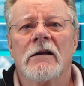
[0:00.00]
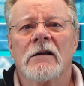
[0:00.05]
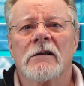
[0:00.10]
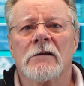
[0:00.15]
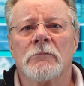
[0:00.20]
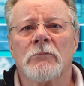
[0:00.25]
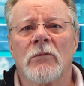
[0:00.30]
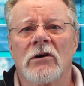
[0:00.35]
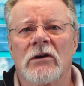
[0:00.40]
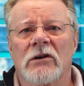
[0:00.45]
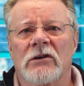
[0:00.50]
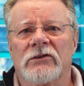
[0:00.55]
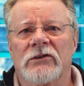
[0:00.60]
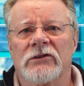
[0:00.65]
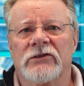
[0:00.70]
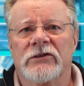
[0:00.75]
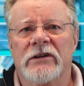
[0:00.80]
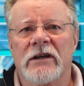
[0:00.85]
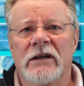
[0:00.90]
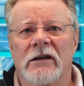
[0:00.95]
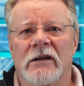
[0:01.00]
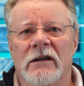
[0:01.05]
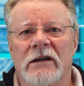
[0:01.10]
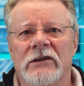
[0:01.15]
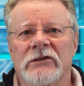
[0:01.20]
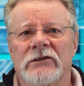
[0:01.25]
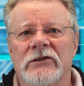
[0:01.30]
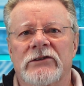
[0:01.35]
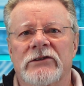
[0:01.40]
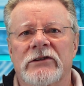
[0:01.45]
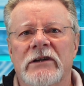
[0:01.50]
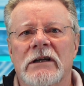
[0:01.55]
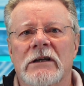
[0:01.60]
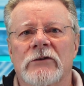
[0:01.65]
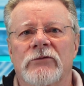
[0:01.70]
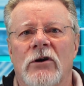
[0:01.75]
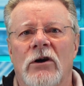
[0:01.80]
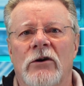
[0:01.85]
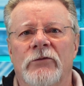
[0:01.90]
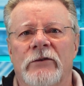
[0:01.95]
The monarch's seal is a seal
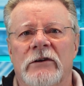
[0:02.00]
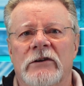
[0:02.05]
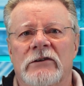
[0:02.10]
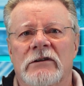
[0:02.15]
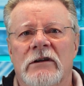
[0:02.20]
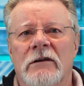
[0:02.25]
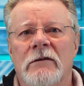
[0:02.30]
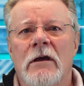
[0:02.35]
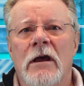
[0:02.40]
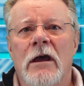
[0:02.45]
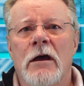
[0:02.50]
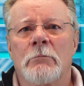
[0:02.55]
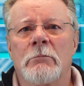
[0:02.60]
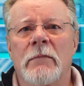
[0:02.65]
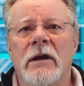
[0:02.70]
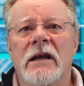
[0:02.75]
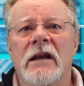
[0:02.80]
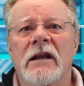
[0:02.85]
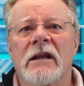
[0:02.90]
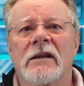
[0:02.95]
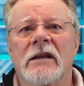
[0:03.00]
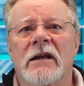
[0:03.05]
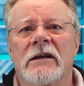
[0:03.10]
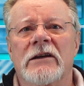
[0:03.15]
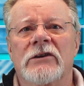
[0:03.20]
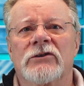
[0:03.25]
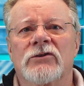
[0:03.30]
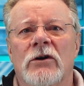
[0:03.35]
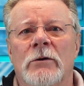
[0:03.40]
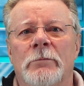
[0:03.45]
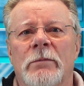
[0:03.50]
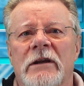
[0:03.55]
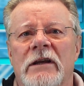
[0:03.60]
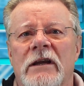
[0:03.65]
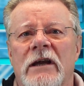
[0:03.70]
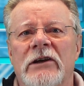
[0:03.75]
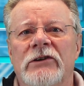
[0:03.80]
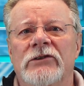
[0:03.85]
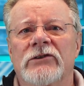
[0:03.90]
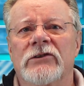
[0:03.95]
of office, meaning that its
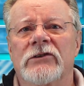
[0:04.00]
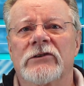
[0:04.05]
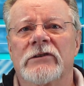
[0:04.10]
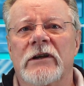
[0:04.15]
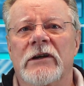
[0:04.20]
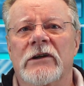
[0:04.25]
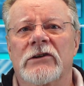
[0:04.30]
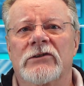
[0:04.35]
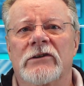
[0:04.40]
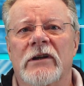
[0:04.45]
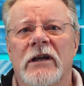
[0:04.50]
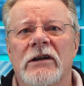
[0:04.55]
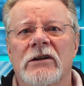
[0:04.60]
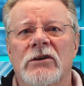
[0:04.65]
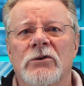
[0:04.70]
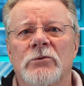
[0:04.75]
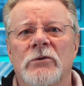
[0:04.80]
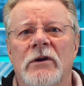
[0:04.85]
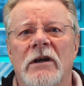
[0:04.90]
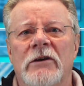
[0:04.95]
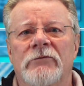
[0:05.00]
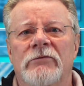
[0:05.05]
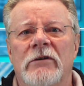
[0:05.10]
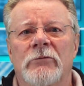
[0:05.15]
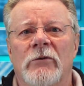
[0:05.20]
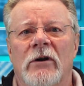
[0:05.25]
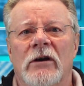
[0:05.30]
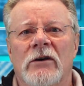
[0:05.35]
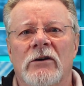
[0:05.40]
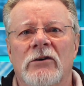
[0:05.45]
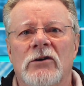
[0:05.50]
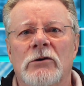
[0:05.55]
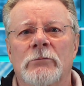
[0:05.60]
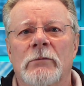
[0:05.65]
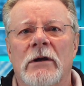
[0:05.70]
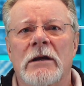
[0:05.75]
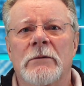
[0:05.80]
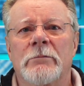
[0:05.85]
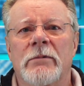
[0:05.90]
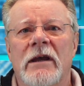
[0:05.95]
obligations extend to everyone who
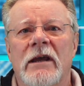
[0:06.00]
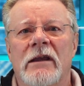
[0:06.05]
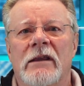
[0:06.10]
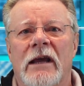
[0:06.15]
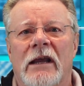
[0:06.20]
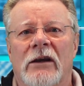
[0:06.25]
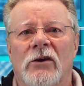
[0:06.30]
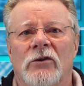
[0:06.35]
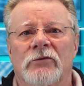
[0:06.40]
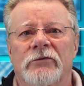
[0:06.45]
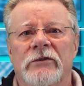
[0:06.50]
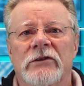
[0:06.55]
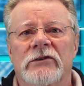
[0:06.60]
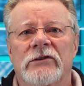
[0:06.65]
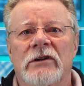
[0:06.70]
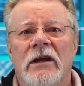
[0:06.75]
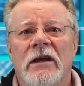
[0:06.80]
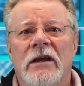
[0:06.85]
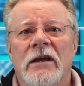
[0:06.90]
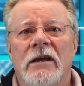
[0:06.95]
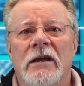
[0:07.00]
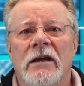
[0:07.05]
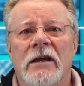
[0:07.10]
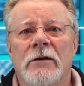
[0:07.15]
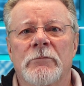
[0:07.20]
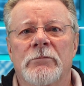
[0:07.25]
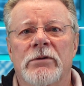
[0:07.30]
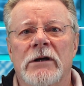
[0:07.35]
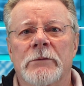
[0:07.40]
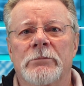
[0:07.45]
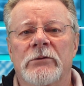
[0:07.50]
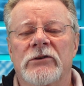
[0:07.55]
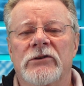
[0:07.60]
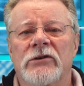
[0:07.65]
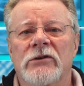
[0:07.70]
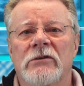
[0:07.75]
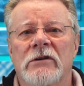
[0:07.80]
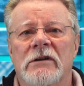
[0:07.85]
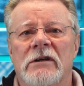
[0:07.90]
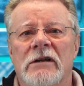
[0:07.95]
may bear that office in
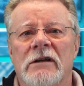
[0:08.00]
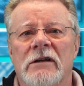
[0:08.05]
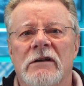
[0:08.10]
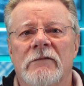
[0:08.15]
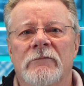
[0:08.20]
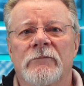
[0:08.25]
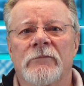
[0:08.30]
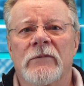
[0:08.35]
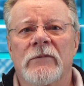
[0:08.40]
perpetuity.